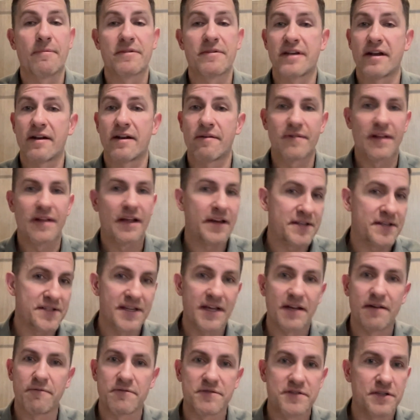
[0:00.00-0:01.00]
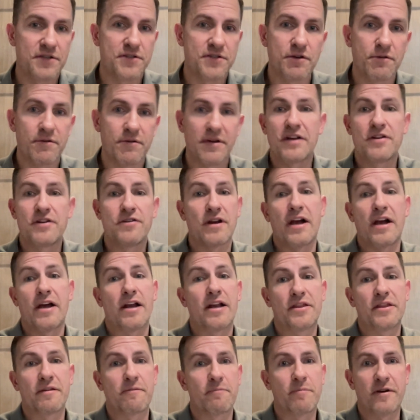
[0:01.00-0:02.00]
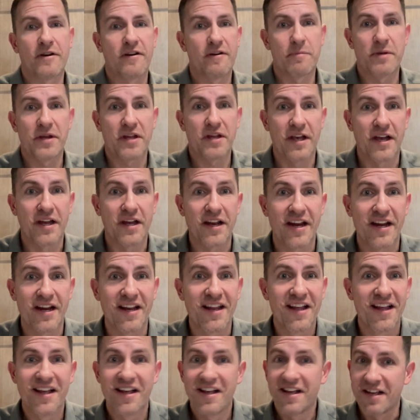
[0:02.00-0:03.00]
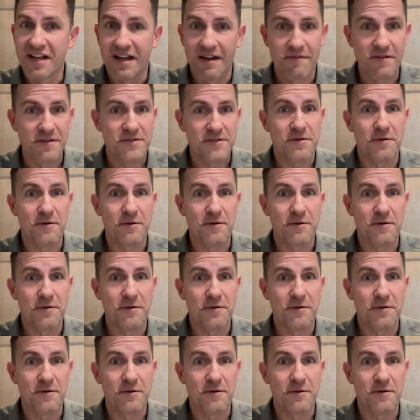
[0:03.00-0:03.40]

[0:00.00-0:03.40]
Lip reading: because like I said, it was just you and Adriana at the very beginning of this